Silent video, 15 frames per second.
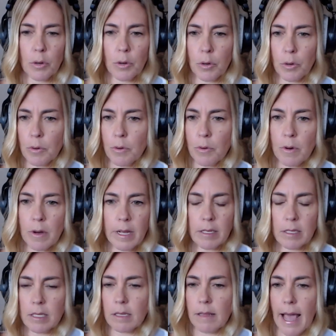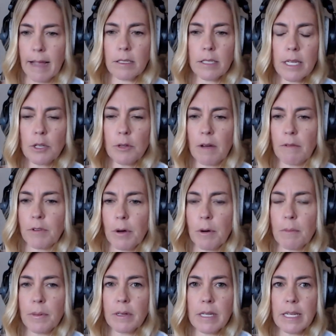who is selected. You have no
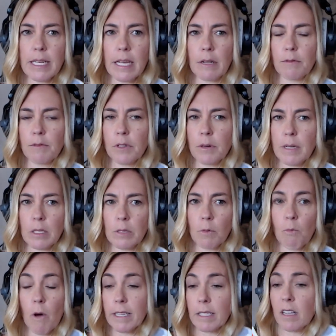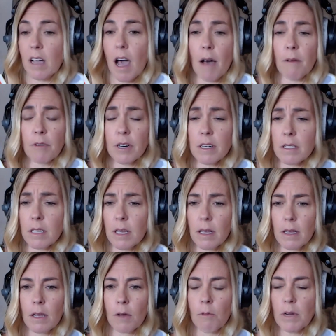ability to influence what's covered,
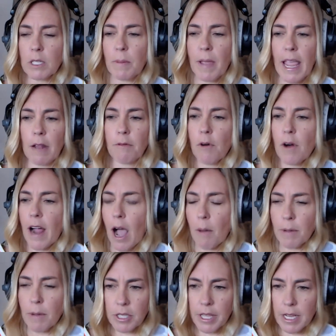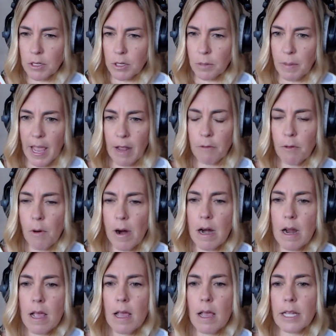what's paid for, how much things are paid
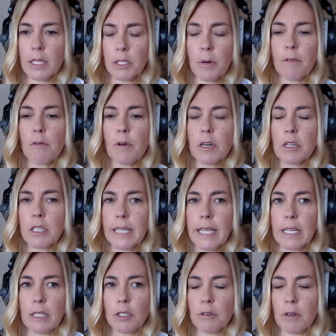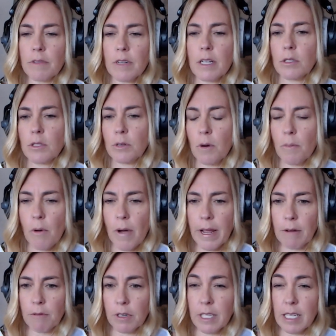for. And so unfortunately, it's driven us to a
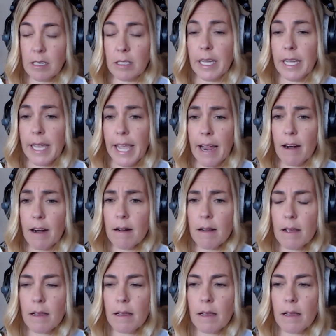point of really sick care